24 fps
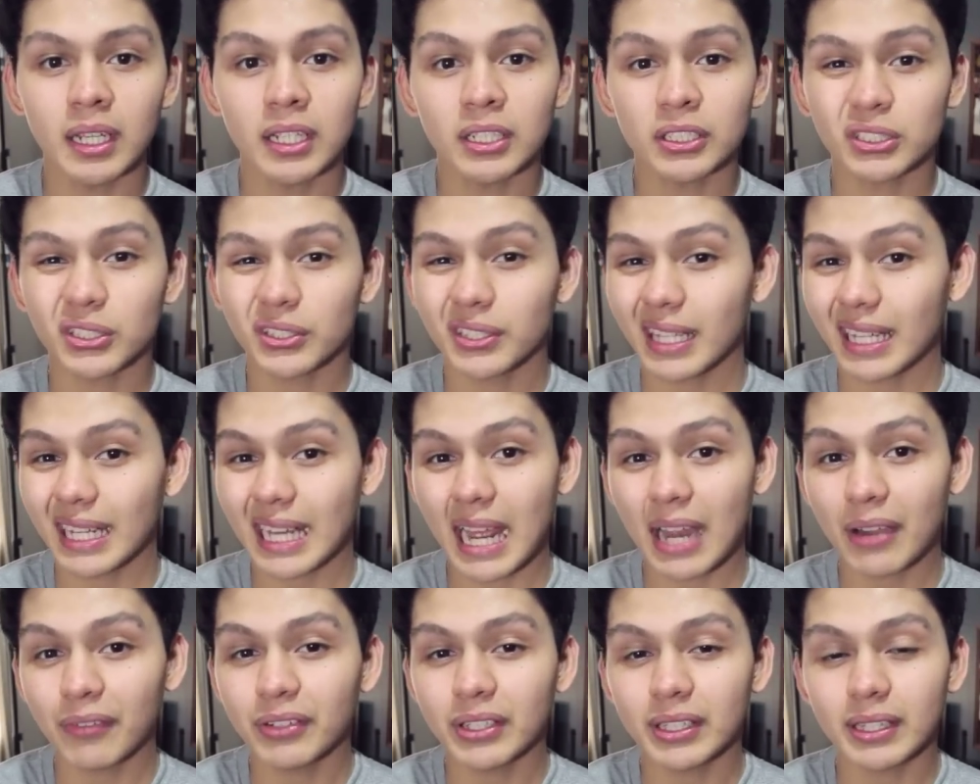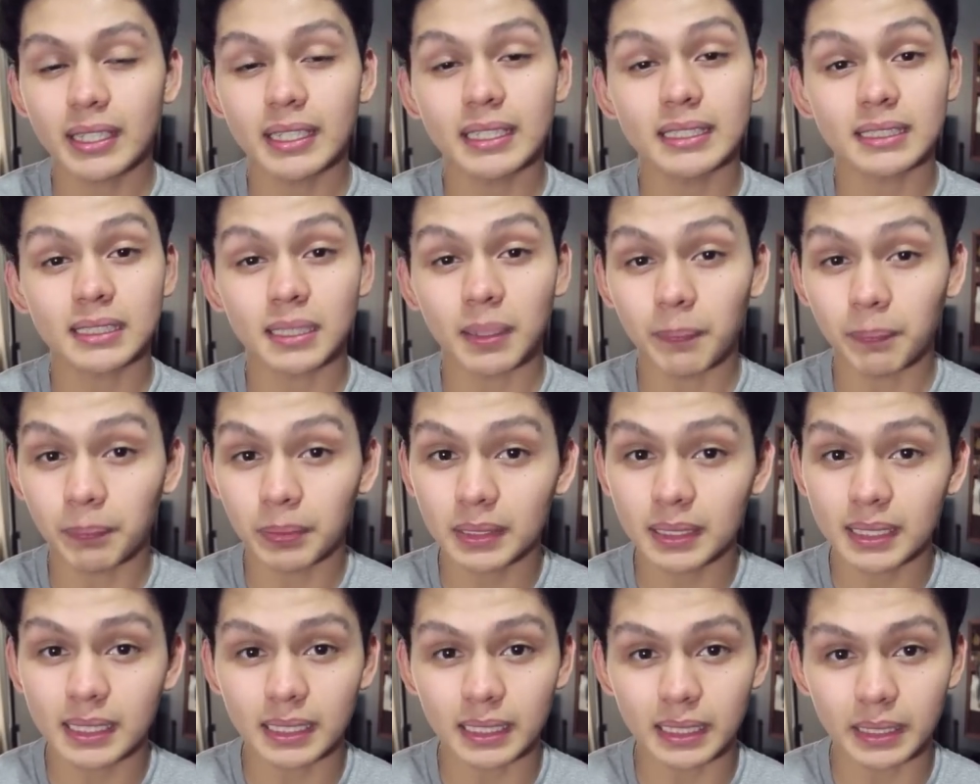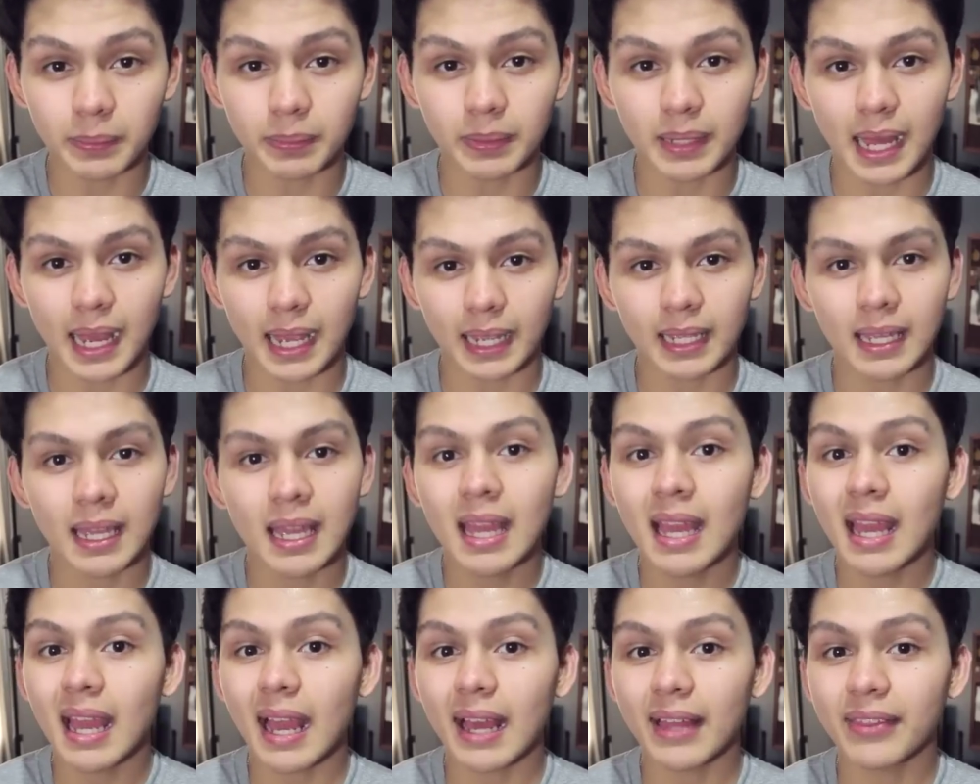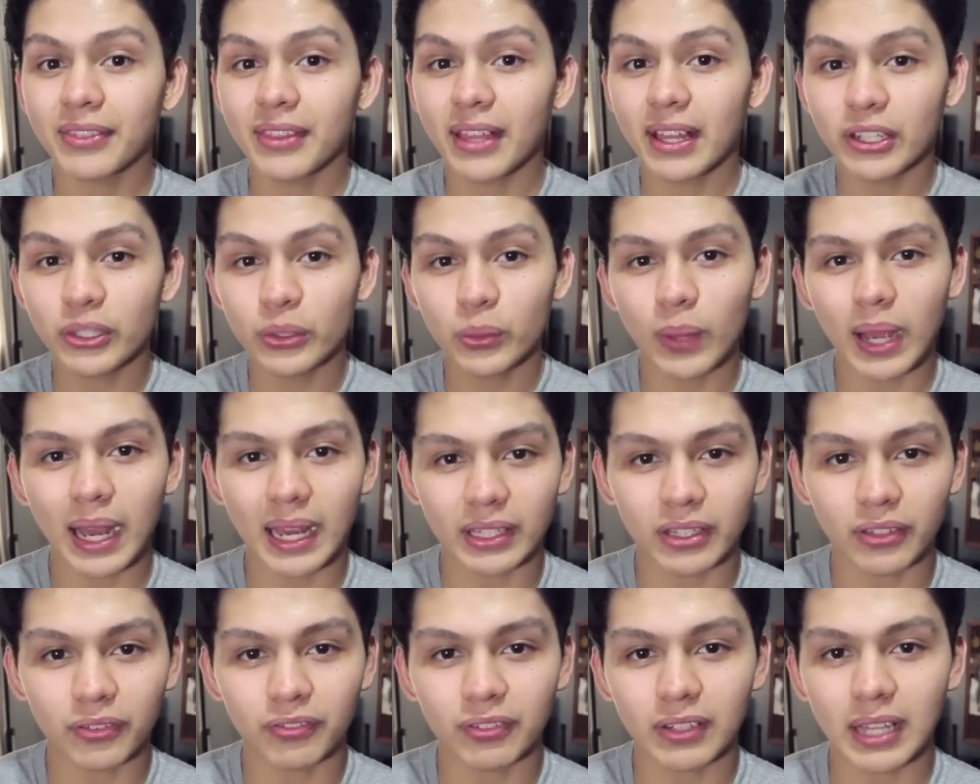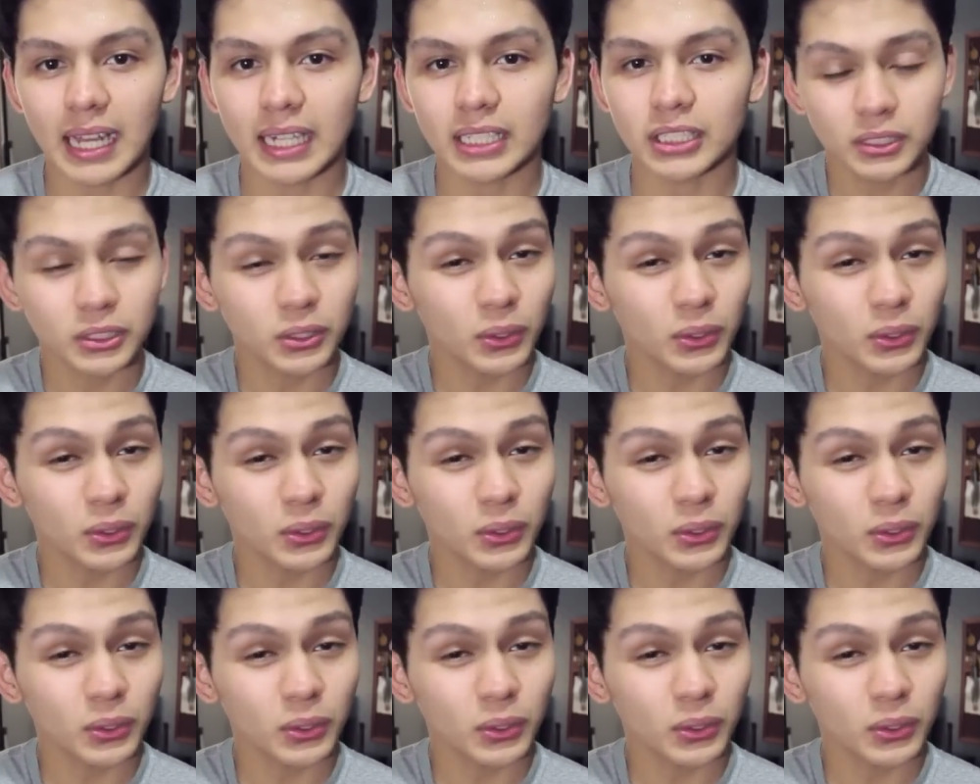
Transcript: so that everything is completely black, and then you add the flash.